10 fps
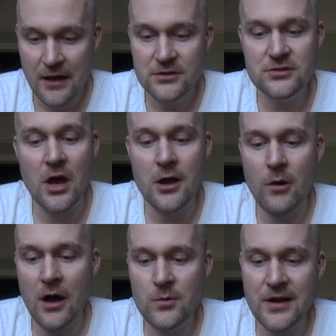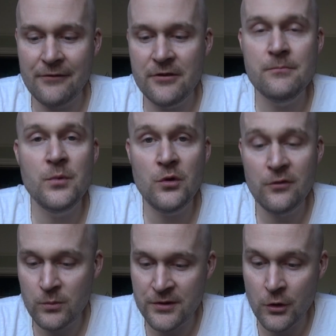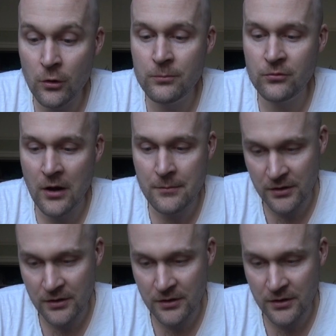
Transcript: So I would have him move with an upright